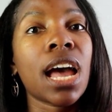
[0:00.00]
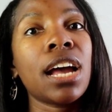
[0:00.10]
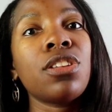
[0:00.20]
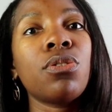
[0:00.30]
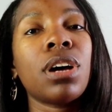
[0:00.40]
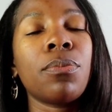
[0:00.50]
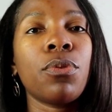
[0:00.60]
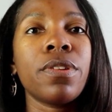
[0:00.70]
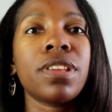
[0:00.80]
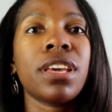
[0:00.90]
I know I'm
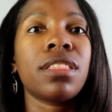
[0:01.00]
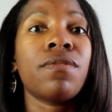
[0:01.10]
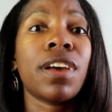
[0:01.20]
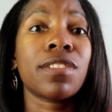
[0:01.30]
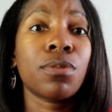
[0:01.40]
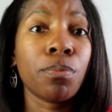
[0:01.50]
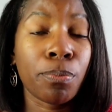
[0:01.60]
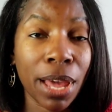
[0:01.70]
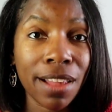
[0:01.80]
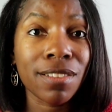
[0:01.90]
going to get the
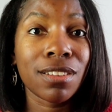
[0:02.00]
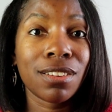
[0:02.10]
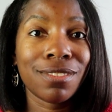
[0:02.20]
best